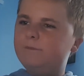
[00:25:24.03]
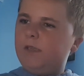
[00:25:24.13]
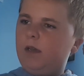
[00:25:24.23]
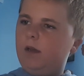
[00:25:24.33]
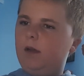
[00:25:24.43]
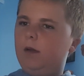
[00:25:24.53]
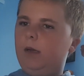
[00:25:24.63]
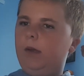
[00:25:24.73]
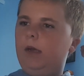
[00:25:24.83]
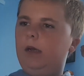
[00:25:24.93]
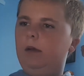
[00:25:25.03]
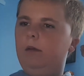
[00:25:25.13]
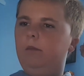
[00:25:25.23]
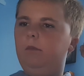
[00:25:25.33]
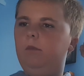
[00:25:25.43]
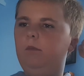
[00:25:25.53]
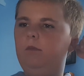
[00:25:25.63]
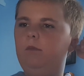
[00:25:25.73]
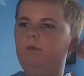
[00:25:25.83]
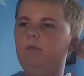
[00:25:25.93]
Where
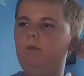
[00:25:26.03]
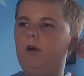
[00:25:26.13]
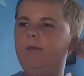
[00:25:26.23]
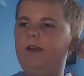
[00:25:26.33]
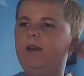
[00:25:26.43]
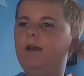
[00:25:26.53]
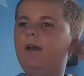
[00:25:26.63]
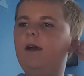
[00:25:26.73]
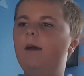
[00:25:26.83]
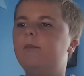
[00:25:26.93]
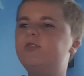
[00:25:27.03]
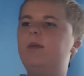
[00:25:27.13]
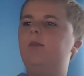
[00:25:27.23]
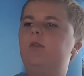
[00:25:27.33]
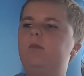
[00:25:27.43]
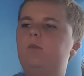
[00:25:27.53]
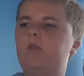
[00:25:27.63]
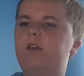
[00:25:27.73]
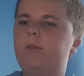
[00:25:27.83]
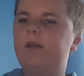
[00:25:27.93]
am I? Most people
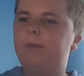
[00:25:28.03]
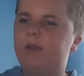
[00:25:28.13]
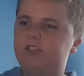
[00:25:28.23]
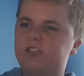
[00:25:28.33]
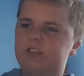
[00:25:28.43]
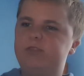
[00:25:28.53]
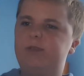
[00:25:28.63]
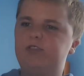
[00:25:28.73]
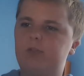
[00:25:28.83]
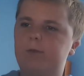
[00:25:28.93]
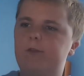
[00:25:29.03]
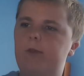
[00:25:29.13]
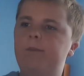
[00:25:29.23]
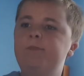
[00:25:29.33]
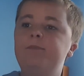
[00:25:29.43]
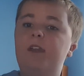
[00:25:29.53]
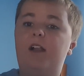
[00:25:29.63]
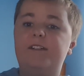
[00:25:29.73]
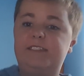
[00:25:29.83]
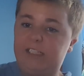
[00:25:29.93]
wouldn't admit it because it could spell trouble for them. At
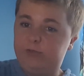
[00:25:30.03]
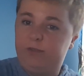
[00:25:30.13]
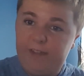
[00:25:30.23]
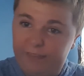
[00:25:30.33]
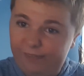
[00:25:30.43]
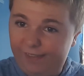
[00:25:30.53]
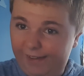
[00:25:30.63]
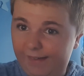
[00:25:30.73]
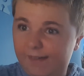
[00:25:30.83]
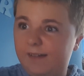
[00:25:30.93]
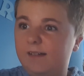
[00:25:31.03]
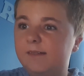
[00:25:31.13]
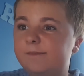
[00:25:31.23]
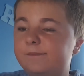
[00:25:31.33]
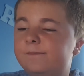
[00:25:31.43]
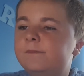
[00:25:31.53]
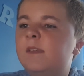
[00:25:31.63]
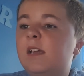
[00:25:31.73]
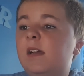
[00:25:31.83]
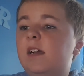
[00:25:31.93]
least that's what they think.
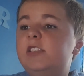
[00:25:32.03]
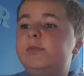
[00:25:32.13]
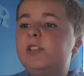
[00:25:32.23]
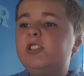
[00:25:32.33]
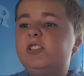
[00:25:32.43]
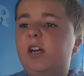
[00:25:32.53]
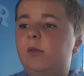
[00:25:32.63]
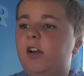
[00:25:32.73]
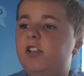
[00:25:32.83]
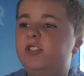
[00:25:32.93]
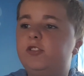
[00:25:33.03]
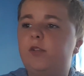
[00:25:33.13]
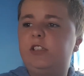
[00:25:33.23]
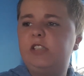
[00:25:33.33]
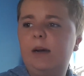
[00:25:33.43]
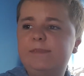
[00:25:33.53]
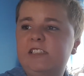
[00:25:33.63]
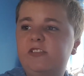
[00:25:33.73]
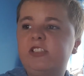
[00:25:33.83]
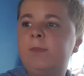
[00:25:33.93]
As much as I wanted to join a top
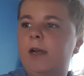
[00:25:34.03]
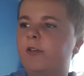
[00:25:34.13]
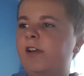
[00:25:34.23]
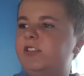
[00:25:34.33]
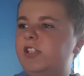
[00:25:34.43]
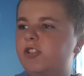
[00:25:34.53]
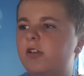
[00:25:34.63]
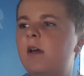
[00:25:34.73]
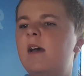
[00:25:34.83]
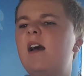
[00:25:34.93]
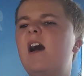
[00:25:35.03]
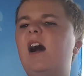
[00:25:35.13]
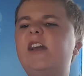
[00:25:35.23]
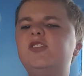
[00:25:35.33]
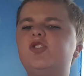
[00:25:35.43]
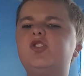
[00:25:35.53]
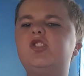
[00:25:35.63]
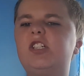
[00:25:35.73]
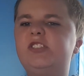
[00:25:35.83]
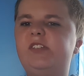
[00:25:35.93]
secret spy organization, I didn't
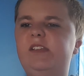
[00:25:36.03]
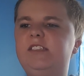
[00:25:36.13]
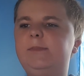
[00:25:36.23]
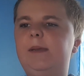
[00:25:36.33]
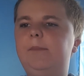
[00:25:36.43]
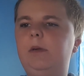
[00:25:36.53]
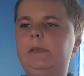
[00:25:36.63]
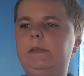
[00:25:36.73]
trust these people.